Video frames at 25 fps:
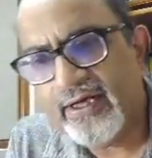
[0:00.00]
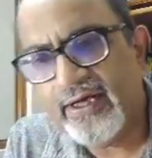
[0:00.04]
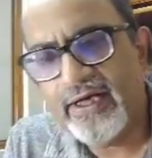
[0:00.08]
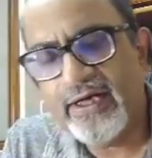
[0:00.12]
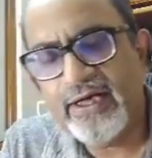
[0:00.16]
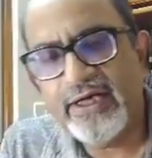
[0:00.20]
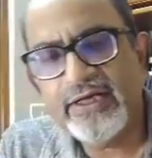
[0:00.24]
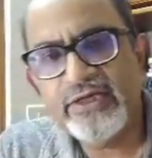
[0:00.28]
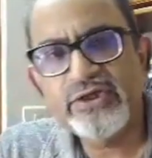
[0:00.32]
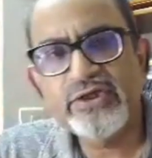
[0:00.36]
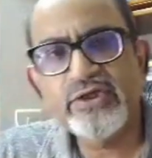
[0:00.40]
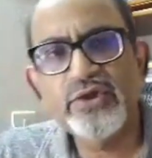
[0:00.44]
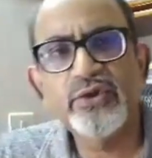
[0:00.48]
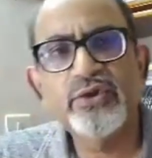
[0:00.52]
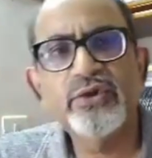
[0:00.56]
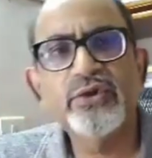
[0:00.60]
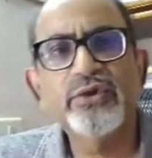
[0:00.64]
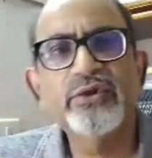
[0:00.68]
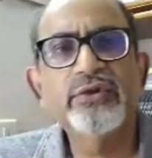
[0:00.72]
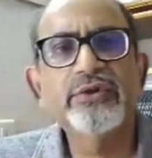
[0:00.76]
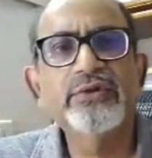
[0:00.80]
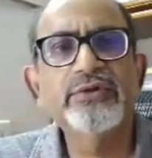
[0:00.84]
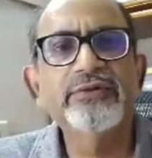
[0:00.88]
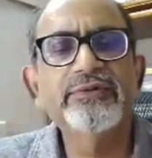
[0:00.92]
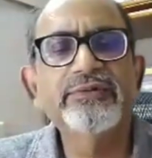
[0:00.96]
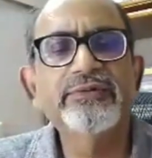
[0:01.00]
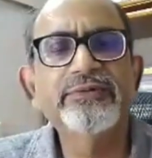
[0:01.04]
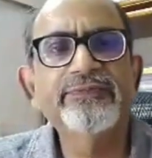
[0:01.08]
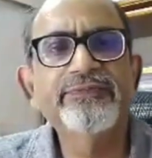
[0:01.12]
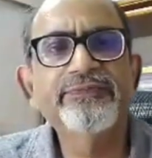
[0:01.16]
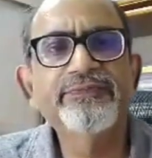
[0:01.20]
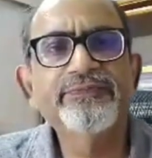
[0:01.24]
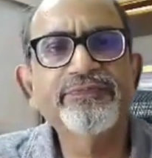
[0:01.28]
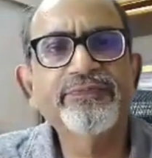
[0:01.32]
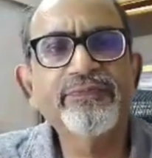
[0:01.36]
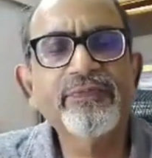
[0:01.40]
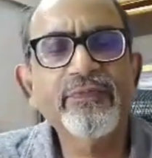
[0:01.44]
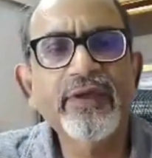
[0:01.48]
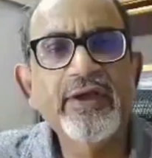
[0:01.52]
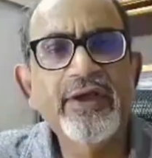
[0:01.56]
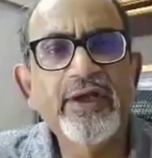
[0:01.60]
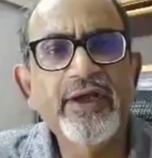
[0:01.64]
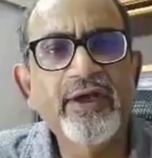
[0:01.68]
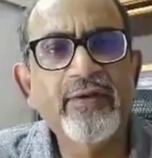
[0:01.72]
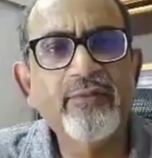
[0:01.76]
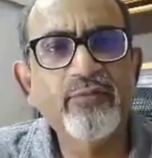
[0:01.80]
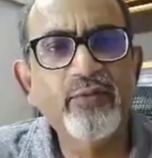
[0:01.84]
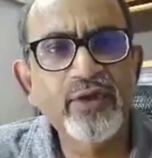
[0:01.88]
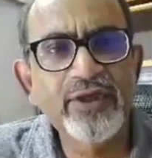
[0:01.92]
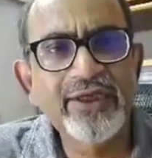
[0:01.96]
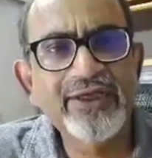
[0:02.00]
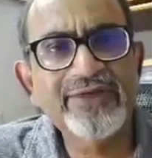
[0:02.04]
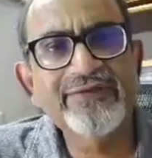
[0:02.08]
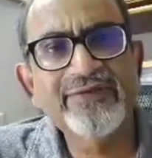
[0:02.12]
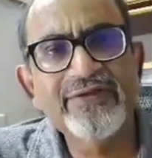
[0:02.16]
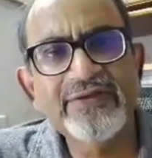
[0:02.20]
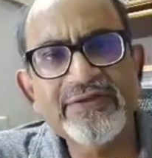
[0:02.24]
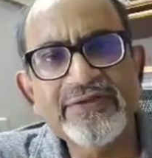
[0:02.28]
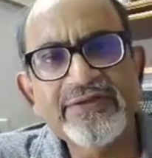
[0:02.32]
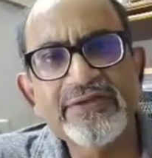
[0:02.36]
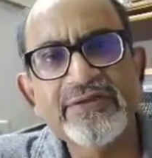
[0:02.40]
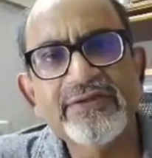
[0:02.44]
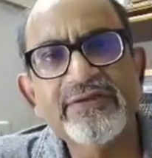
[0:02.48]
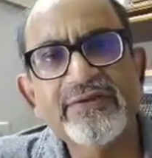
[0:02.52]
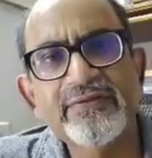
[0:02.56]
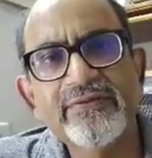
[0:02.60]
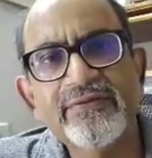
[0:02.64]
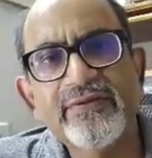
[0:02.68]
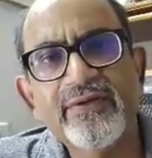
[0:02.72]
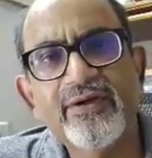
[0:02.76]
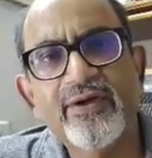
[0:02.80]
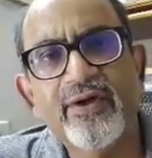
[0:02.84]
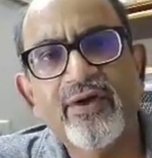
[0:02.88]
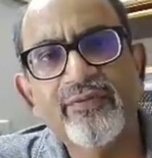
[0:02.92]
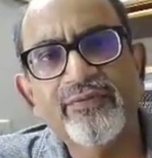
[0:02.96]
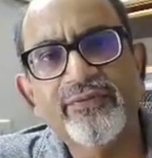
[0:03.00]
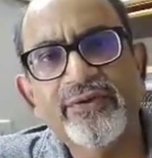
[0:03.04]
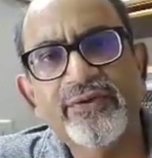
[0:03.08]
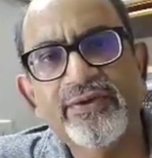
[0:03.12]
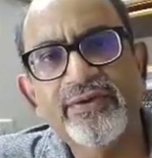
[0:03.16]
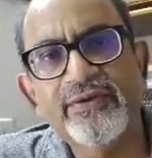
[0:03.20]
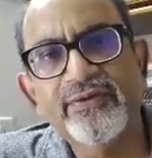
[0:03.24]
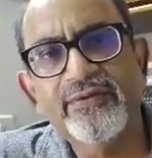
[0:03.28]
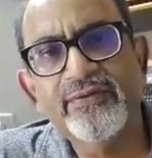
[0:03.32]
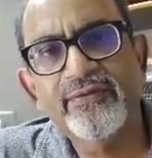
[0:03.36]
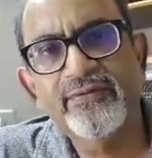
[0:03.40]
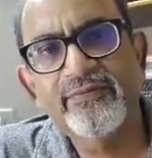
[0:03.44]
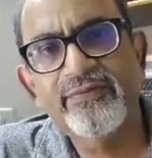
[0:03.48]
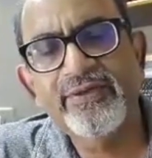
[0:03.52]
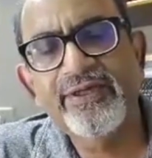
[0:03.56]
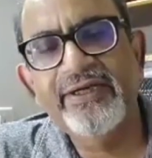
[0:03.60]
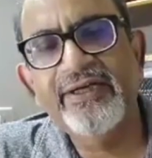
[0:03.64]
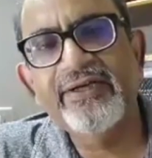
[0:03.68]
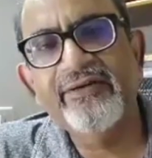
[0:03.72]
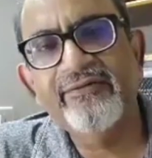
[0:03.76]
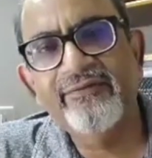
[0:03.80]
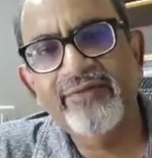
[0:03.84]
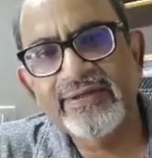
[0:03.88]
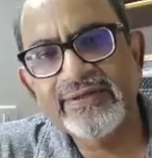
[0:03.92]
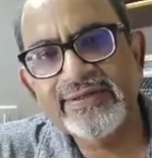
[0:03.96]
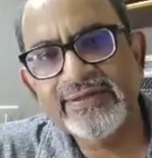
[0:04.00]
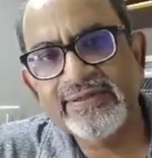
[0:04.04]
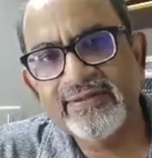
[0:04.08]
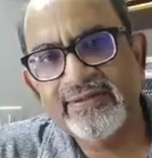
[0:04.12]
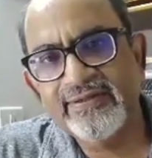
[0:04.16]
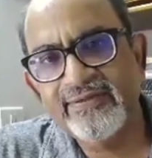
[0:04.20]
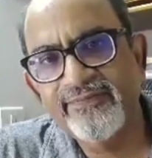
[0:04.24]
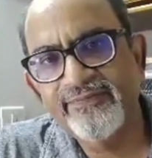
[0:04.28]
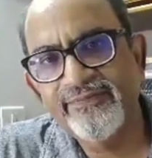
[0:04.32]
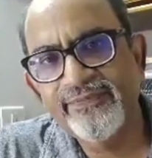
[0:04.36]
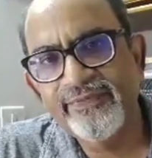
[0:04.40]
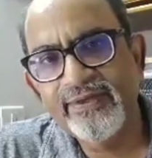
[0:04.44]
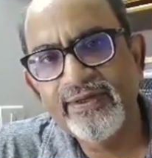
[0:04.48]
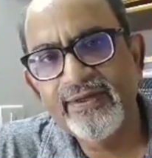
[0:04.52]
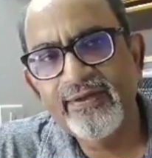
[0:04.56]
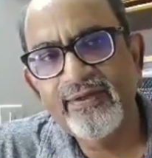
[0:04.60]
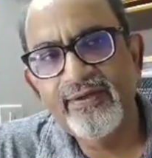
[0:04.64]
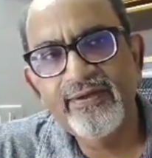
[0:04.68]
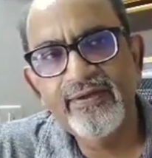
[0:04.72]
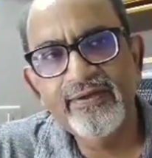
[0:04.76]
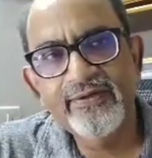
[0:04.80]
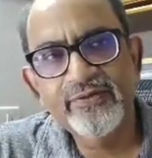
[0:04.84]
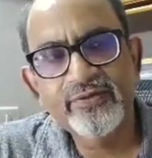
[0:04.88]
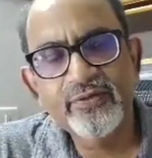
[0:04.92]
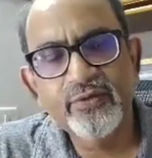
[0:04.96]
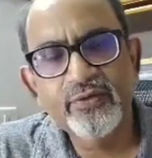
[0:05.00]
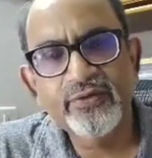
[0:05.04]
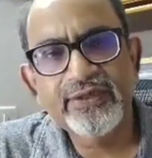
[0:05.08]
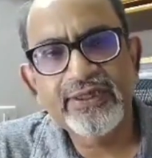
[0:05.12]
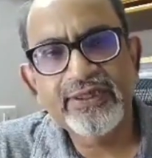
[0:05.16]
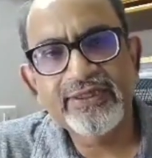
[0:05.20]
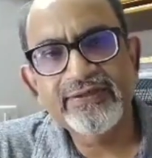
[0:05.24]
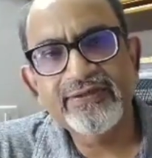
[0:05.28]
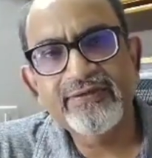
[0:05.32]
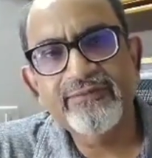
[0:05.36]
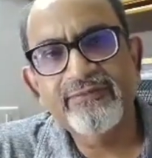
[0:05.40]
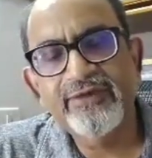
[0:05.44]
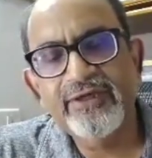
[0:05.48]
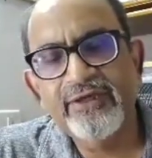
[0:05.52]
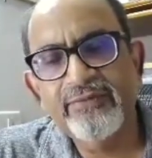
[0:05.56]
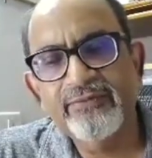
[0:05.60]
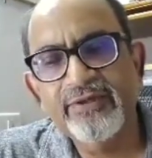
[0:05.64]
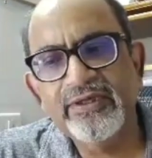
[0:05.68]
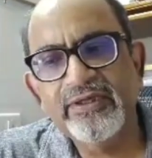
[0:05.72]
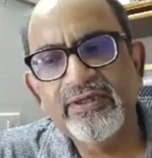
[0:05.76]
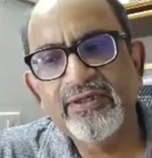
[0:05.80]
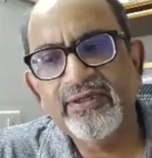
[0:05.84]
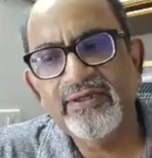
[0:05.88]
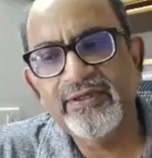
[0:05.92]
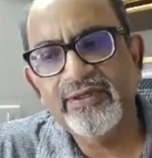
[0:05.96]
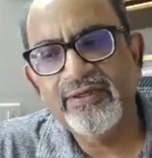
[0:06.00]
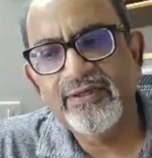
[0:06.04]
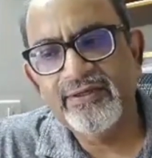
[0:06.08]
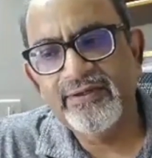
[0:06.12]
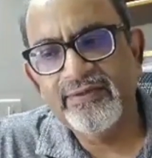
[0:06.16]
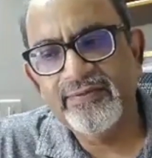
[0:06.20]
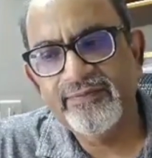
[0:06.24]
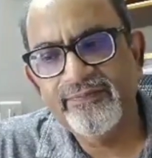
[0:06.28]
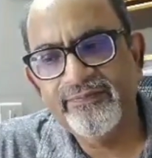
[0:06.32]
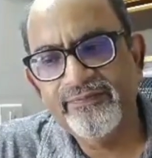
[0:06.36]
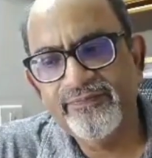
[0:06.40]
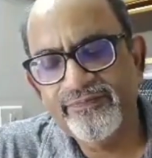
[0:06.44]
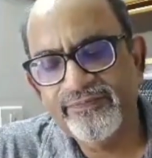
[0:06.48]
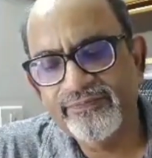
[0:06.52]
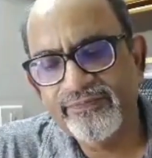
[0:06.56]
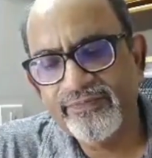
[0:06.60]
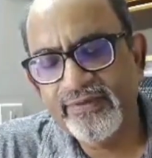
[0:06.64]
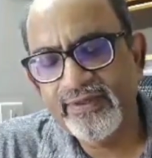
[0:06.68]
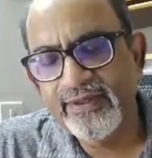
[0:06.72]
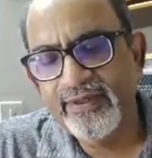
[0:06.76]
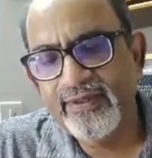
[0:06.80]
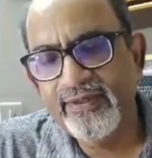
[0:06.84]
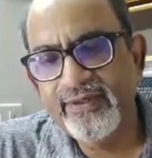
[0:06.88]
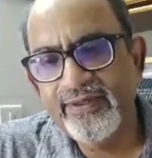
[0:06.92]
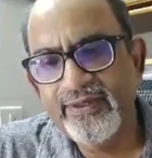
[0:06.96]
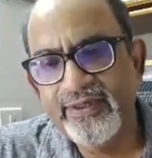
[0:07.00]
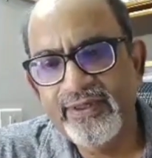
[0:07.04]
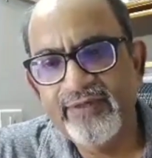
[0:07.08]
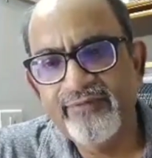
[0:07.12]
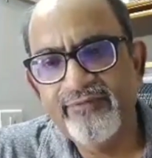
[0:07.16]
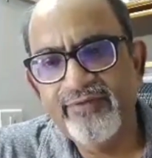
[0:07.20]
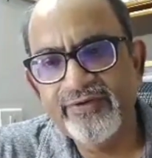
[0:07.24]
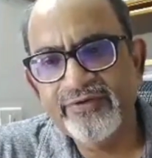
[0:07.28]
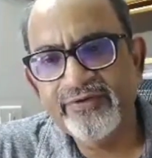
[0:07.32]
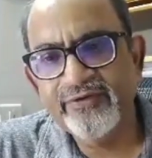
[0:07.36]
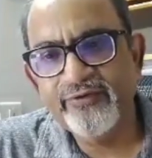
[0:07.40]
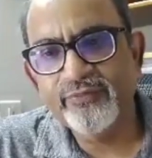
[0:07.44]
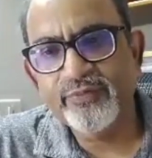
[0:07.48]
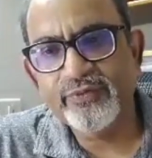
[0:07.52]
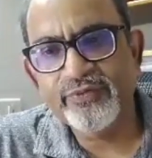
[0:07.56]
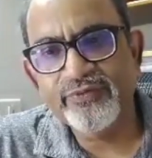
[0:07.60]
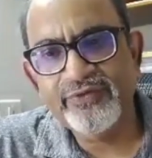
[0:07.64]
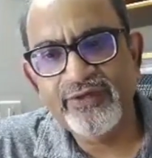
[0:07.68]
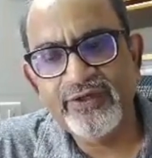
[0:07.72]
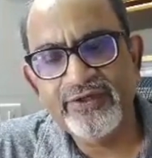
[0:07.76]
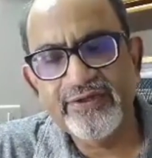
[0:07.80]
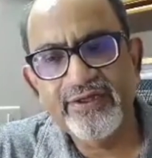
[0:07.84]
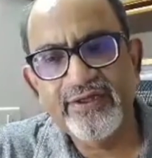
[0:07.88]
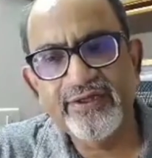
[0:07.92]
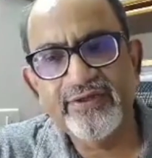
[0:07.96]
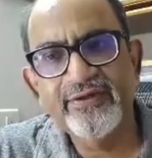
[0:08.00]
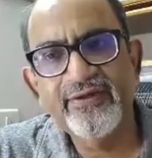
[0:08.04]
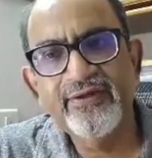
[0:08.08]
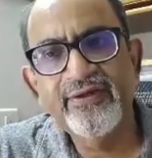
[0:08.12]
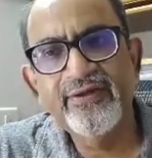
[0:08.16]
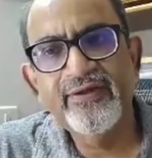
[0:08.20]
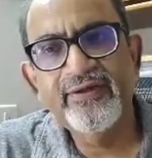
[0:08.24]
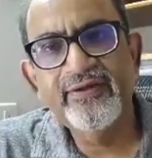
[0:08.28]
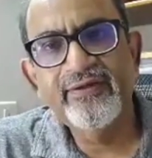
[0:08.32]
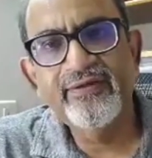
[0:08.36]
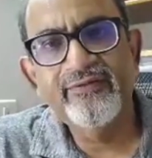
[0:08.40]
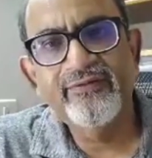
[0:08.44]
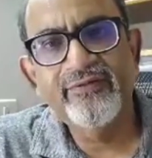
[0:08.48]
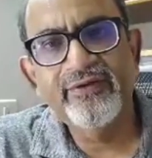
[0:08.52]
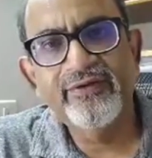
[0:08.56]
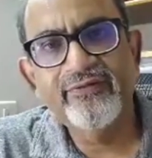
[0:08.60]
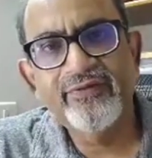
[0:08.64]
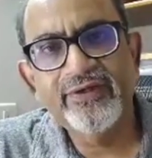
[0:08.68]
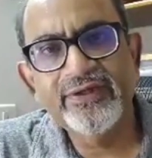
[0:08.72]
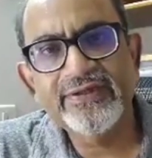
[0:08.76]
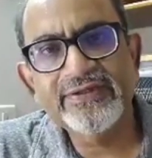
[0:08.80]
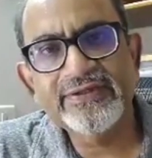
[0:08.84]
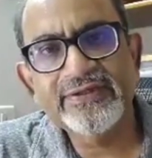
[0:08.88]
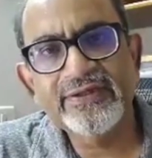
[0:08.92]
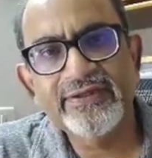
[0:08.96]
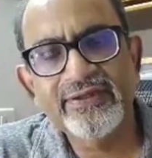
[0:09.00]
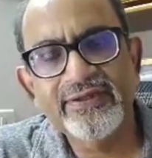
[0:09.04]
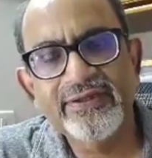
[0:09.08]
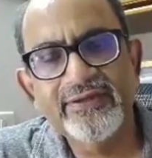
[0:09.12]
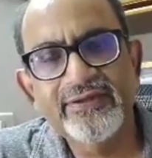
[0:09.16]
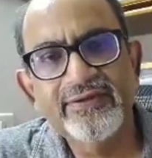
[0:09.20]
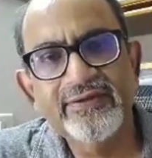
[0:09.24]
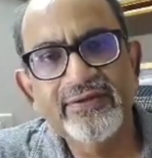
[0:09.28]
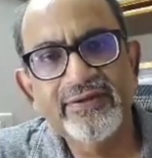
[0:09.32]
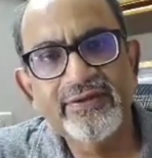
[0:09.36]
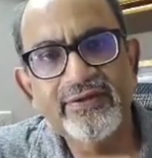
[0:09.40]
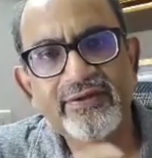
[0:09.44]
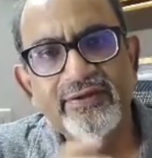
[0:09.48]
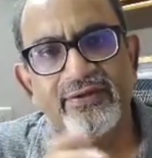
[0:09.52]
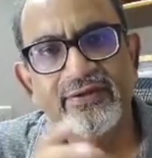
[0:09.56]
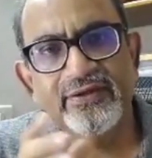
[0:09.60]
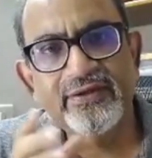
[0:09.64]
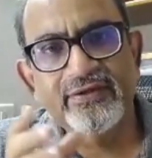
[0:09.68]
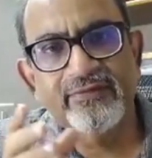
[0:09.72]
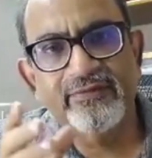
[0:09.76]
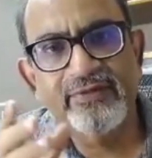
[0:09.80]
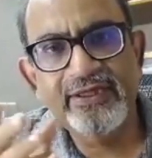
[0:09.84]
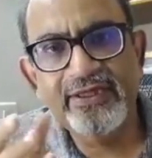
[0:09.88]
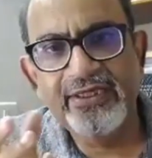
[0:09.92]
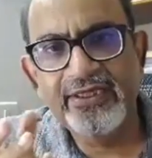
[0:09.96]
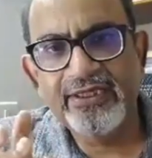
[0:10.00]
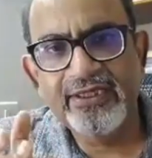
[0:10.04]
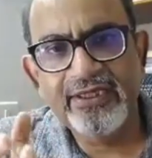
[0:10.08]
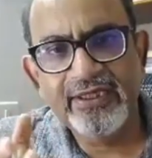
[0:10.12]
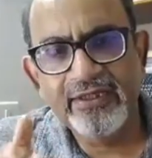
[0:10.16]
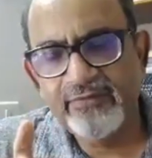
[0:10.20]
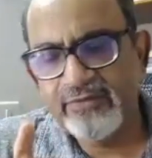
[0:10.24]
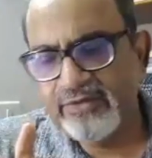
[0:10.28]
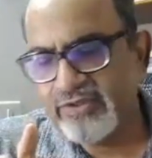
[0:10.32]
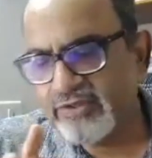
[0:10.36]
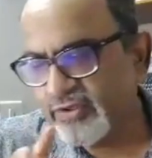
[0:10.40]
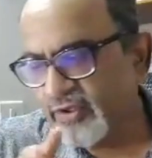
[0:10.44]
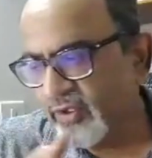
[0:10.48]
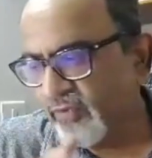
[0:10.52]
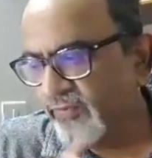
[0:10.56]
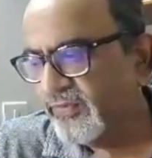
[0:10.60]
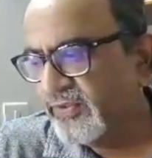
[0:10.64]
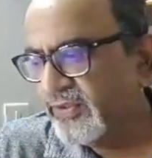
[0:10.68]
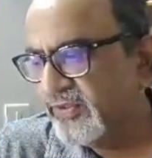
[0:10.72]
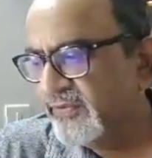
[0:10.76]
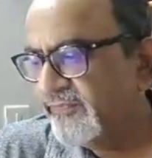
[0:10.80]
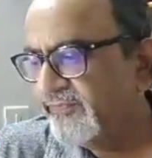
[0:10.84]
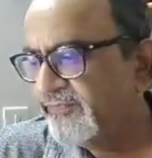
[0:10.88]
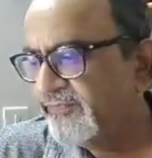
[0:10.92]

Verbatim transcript: angioembolization of the bleeding vessel. So that is a minimal invasive procedure with which the bleeding can be stopped.